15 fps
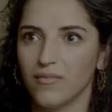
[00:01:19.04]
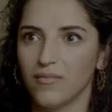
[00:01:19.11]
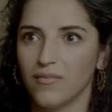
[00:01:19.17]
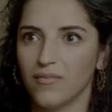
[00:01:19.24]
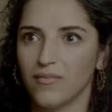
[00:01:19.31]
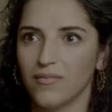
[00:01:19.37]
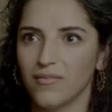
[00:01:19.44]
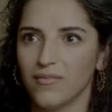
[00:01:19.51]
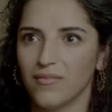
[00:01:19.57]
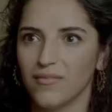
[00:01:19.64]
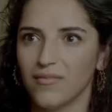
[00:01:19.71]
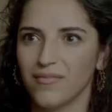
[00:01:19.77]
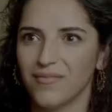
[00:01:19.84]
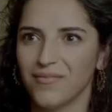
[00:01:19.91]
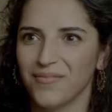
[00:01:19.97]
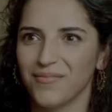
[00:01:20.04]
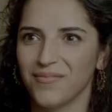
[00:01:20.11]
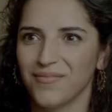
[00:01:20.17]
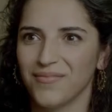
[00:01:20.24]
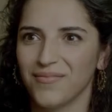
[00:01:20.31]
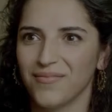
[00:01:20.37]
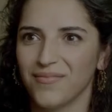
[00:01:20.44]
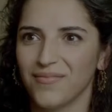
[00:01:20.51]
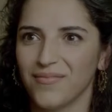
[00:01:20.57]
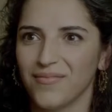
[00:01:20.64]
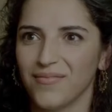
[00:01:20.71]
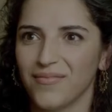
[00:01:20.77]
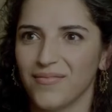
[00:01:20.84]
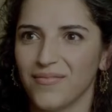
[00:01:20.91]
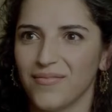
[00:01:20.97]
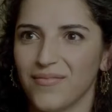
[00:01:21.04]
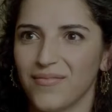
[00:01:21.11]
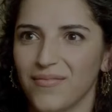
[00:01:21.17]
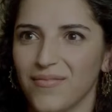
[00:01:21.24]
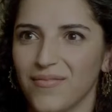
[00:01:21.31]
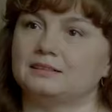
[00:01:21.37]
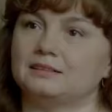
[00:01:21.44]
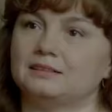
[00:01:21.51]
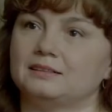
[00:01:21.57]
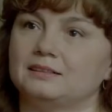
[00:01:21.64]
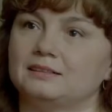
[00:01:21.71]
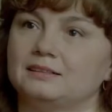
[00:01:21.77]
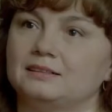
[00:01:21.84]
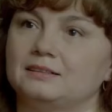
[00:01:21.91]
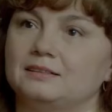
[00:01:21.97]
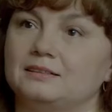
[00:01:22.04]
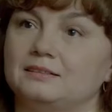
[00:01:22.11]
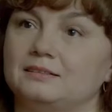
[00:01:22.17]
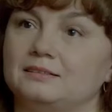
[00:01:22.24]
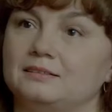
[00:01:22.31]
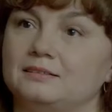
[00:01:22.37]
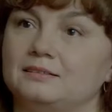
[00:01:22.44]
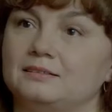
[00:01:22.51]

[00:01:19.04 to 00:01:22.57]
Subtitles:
Nothing is said.